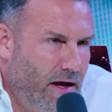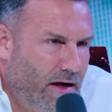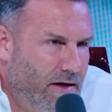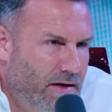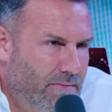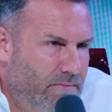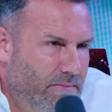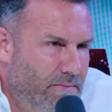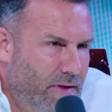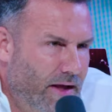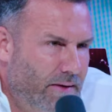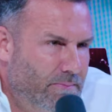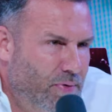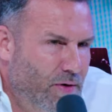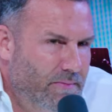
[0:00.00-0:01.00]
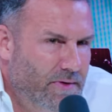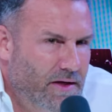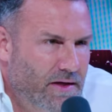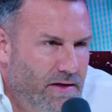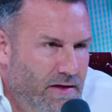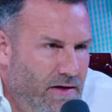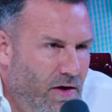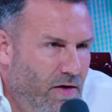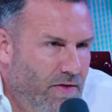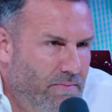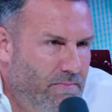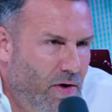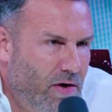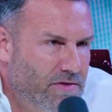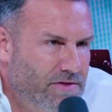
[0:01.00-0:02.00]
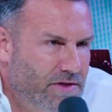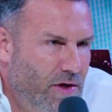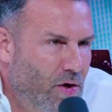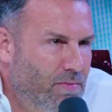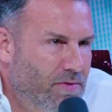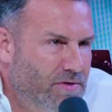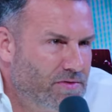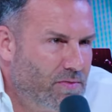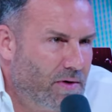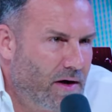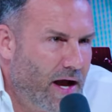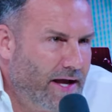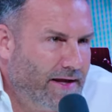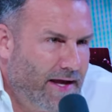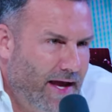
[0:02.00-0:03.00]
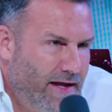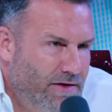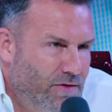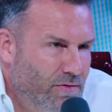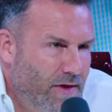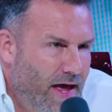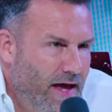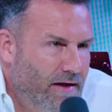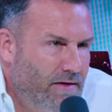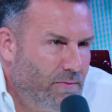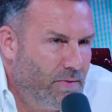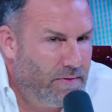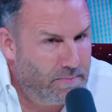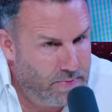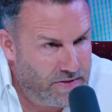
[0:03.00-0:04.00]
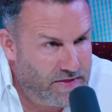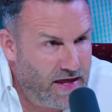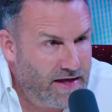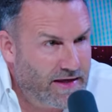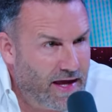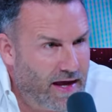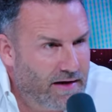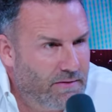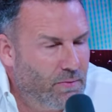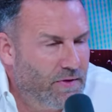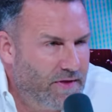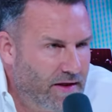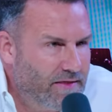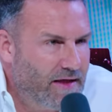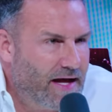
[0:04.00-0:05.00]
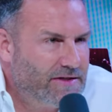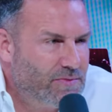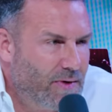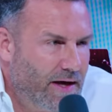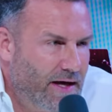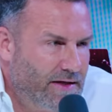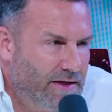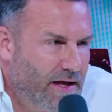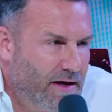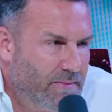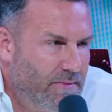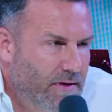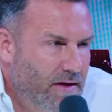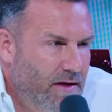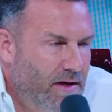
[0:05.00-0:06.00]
not gonna like put me in all the Barnes and Nobles where I can't do that, but they can. Well, then that's why I'd get them.